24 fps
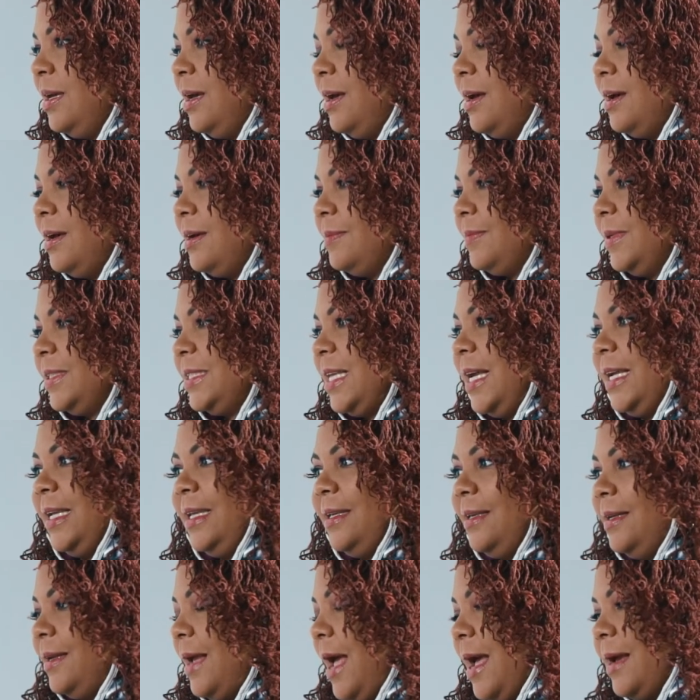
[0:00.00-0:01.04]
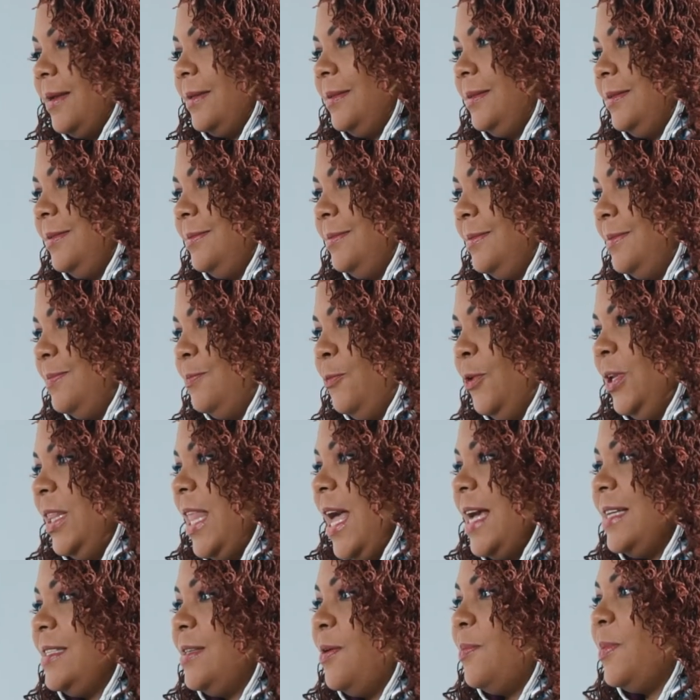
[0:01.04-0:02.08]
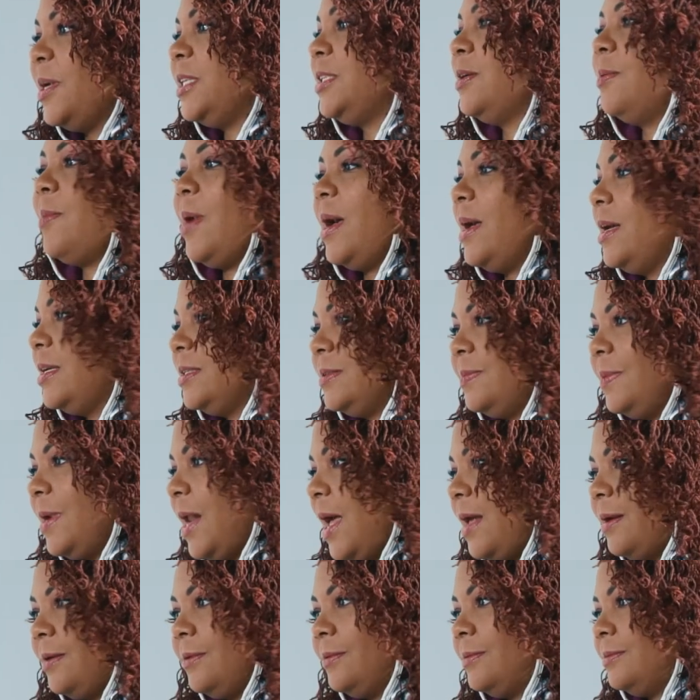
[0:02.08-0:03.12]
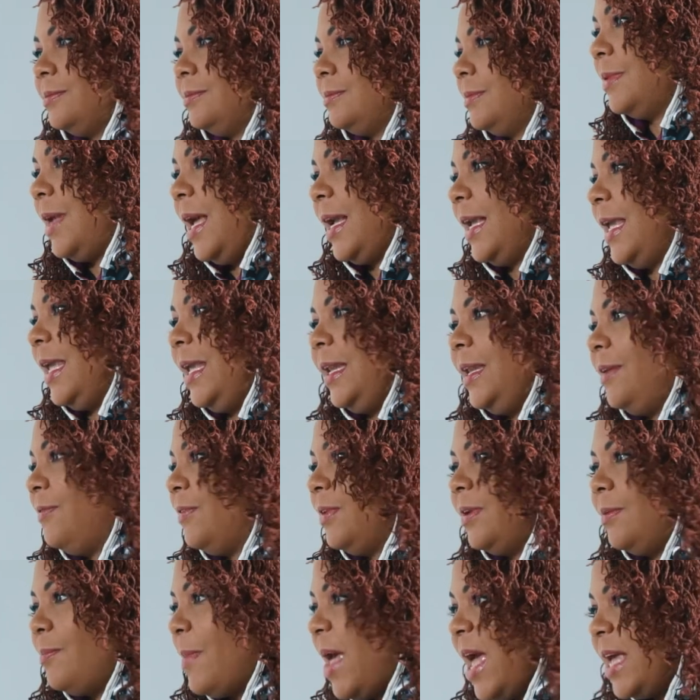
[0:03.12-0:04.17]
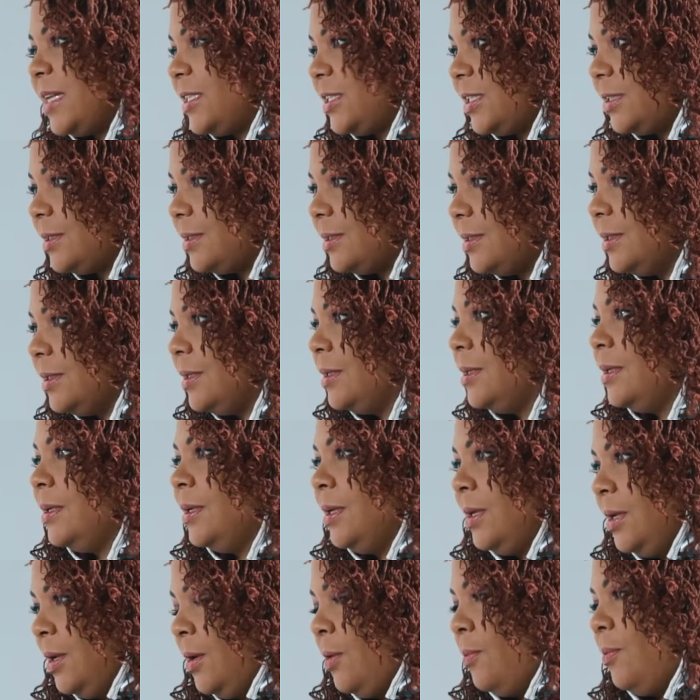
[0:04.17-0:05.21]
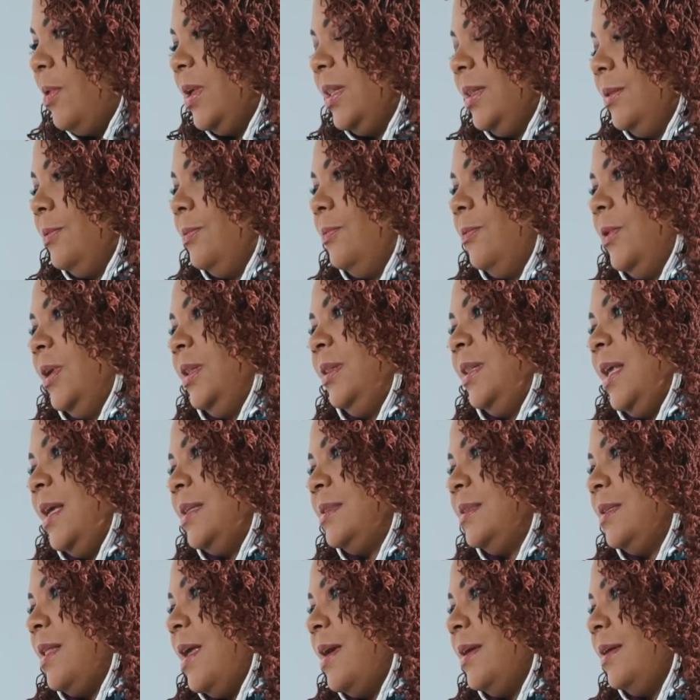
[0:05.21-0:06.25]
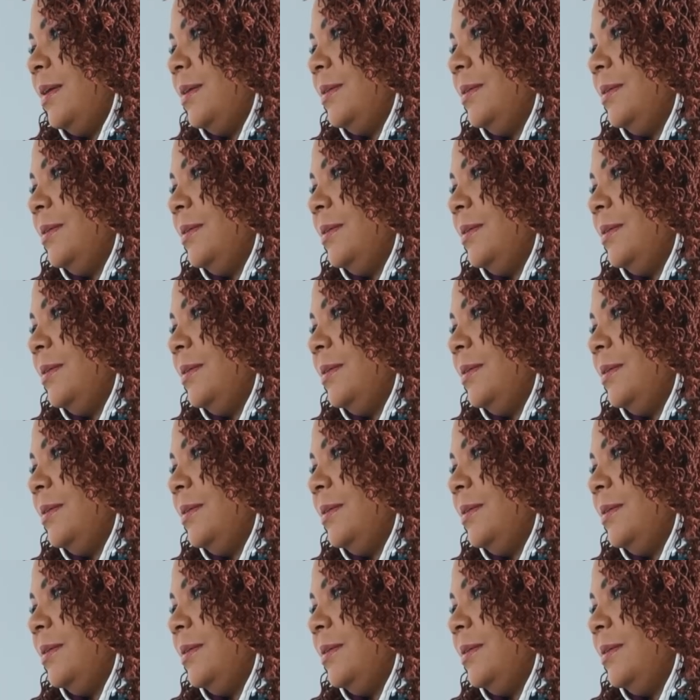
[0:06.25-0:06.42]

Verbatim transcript: Because um, I I rely so much on my husband, I don't I can't even imagine. Right right. what what that's like.